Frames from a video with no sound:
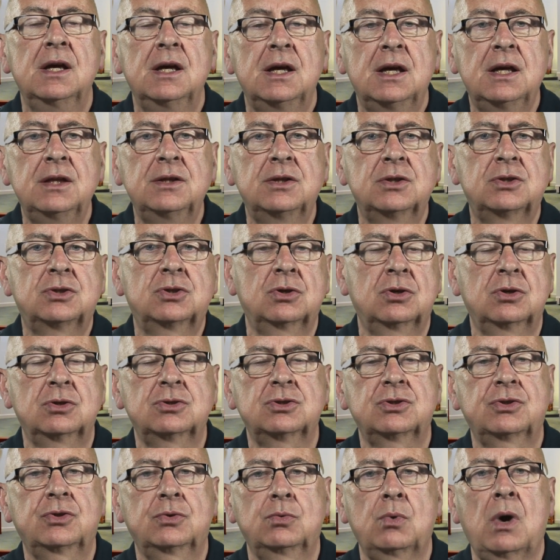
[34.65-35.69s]
in the
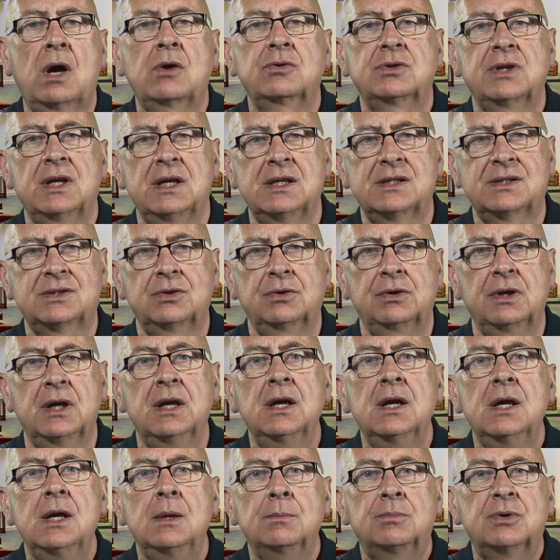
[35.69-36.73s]
church throughout history,
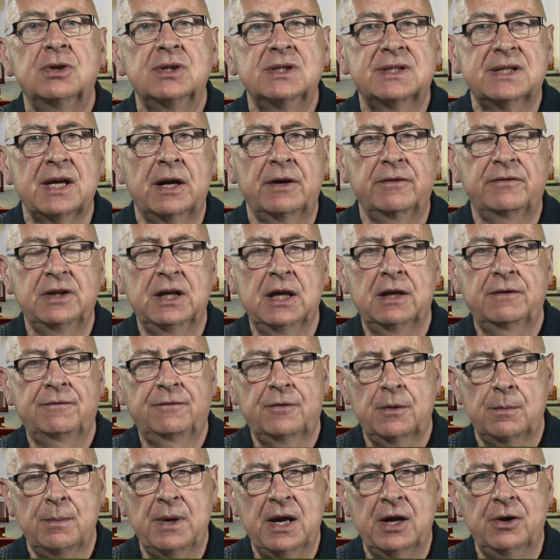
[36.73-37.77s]
preserving it
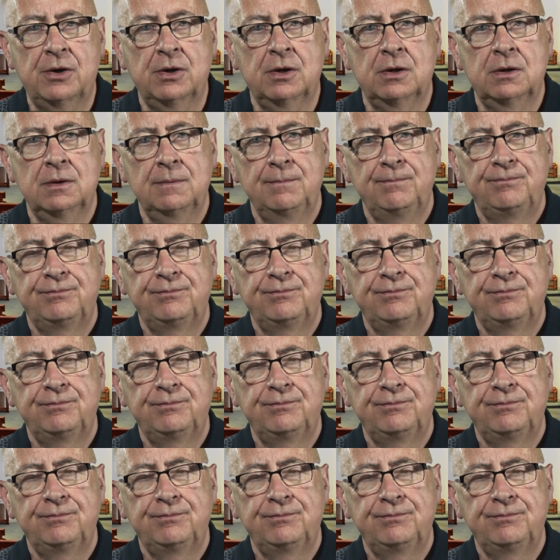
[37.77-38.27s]
from error.